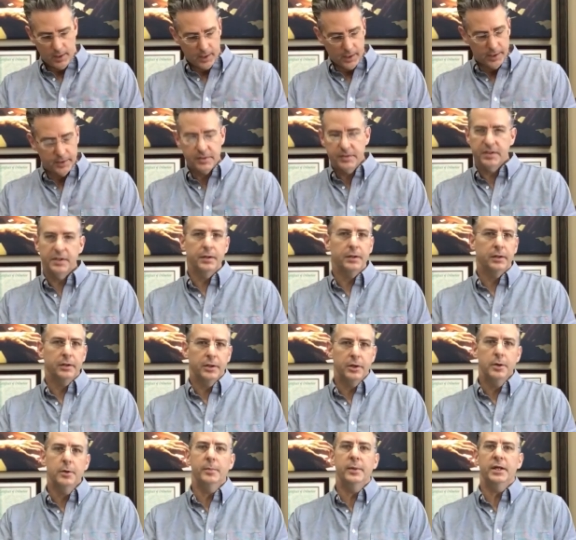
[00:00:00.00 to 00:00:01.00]
until
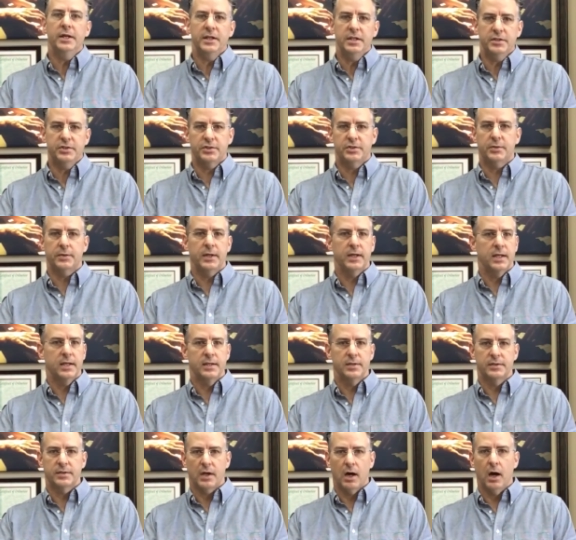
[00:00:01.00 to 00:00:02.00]
human history
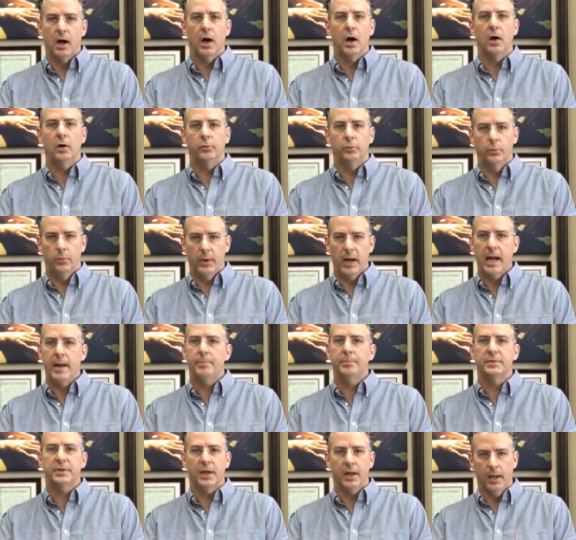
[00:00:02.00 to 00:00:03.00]
is all
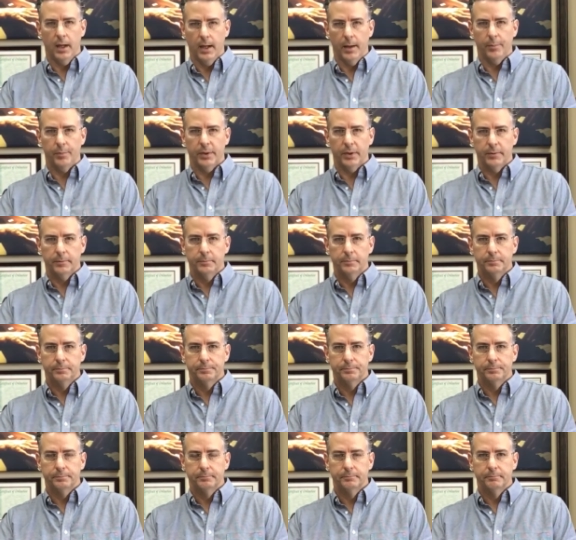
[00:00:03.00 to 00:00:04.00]
wrapped up
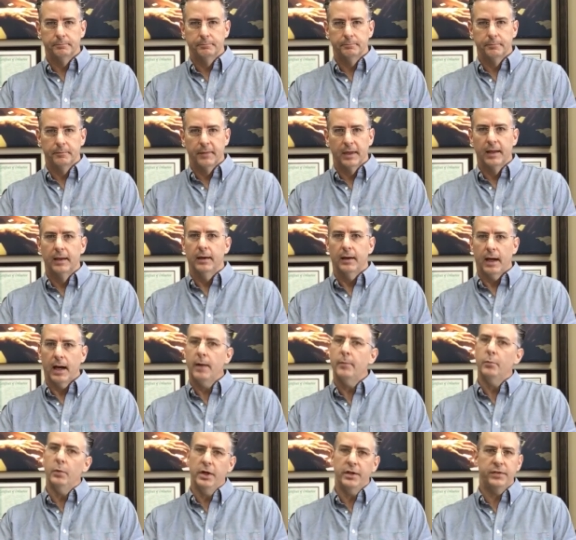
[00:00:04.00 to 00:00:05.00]

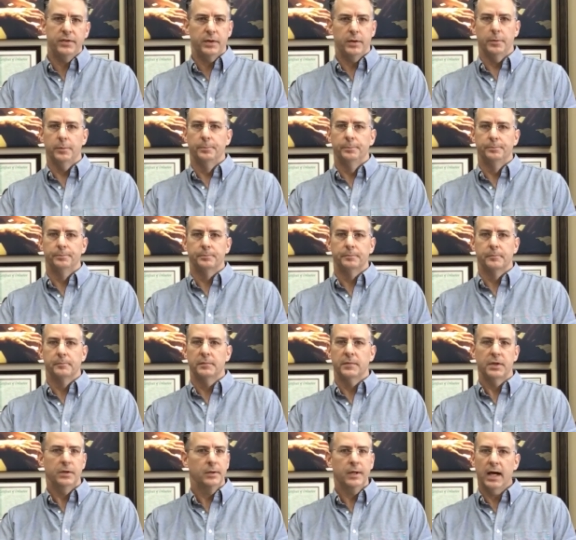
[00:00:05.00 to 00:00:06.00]
I'm with you.
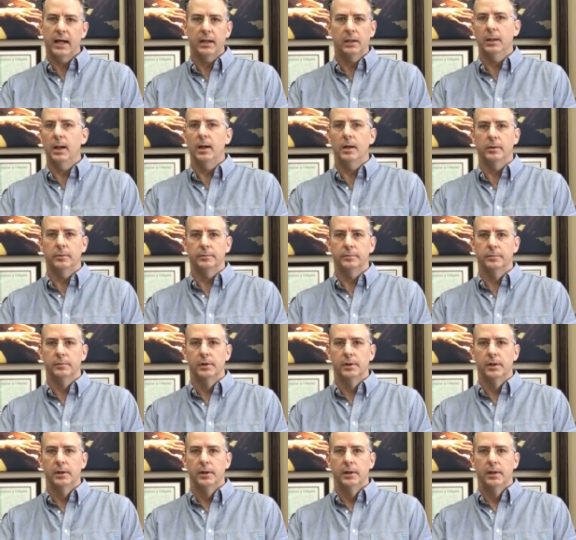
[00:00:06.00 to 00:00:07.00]
You're not alone.
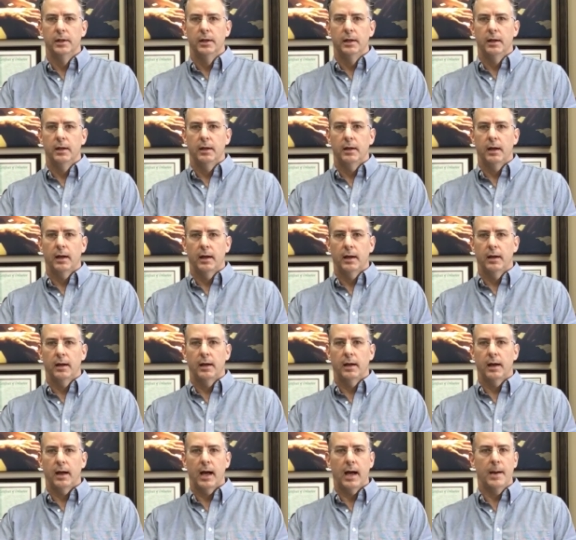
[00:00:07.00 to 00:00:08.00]

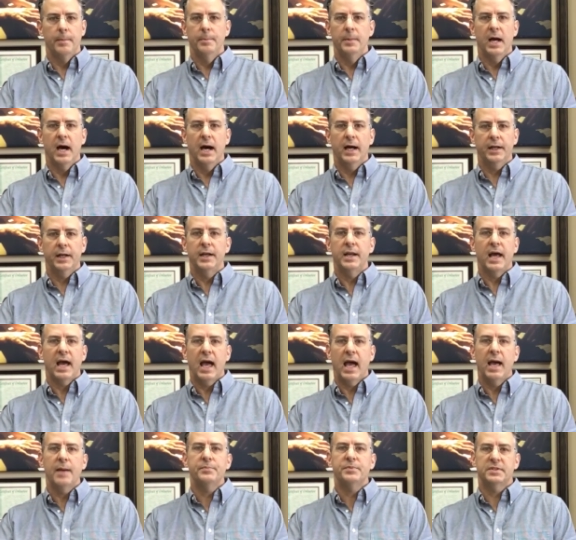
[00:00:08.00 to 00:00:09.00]
I'm not an
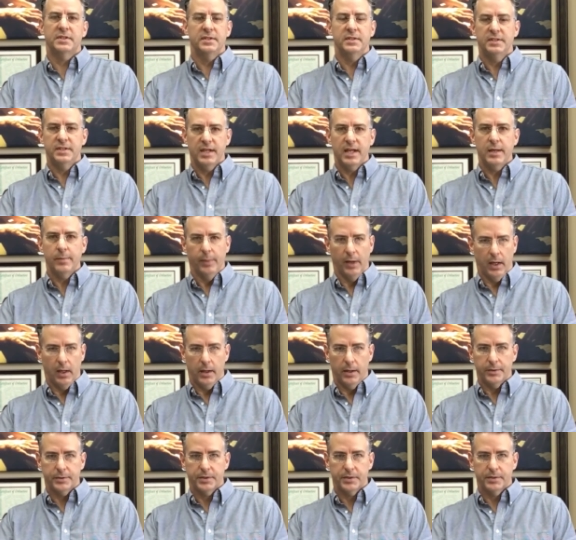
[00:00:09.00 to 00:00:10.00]
absentee
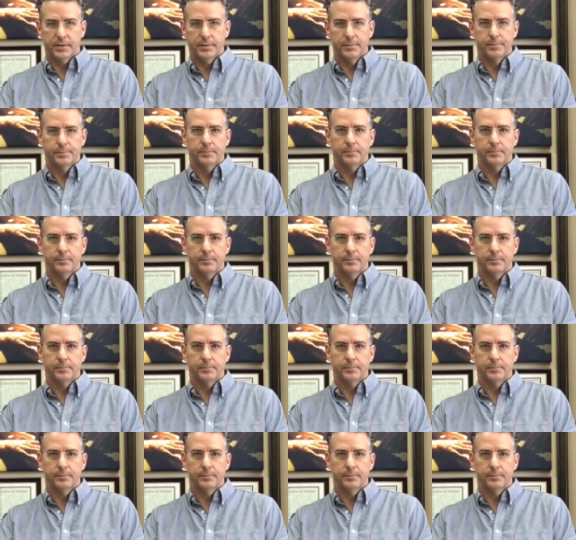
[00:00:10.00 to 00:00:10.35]
boss.